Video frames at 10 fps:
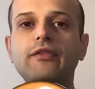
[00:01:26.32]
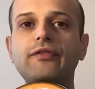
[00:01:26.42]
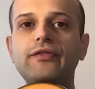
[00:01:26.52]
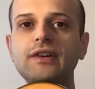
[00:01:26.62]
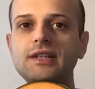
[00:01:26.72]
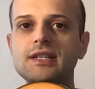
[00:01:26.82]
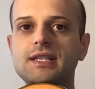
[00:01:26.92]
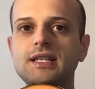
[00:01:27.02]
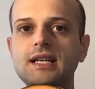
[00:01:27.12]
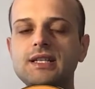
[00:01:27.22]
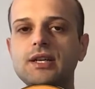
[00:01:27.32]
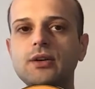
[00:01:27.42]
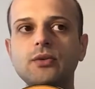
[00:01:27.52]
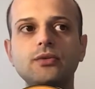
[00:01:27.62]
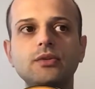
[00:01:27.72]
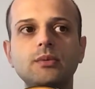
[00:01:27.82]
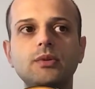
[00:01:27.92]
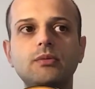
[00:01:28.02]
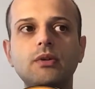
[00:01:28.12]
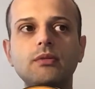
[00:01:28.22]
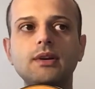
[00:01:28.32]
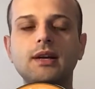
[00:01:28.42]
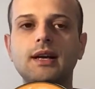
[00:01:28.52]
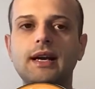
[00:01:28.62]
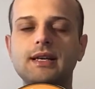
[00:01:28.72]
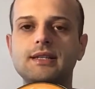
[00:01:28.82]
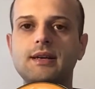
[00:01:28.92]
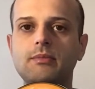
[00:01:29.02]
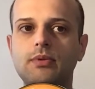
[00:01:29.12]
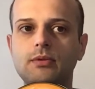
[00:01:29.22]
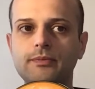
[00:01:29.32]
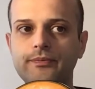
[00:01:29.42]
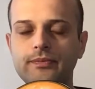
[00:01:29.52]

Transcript: First, let's go to the Baroque example.